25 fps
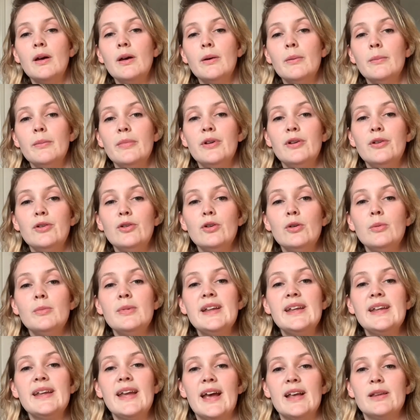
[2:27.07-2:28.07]
But
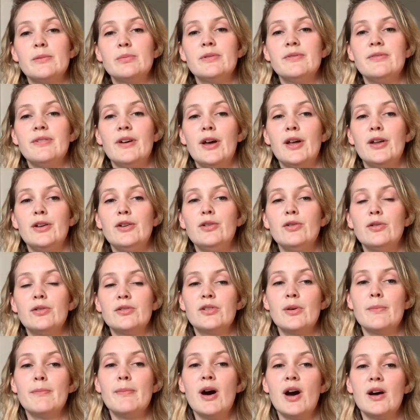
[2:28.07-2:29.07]
normally cats prefer not to
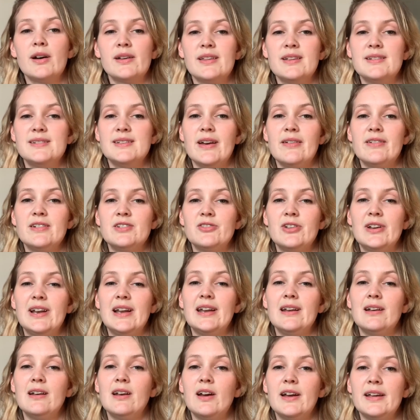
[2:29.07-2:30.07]
mark their territory
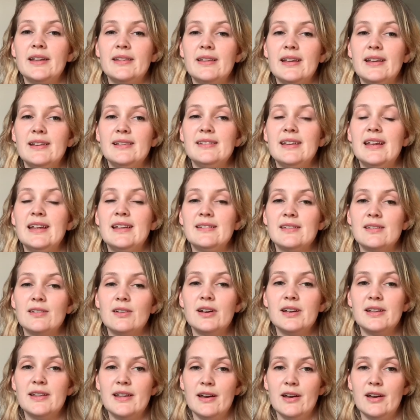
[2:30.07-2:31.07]
like this
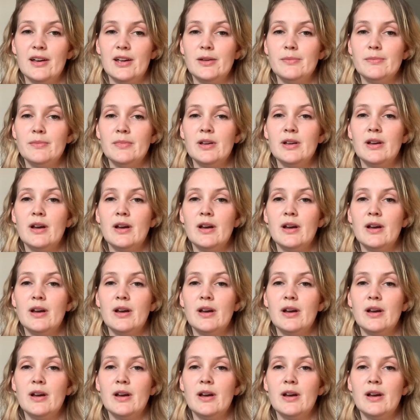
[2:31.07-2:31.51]
inside their home.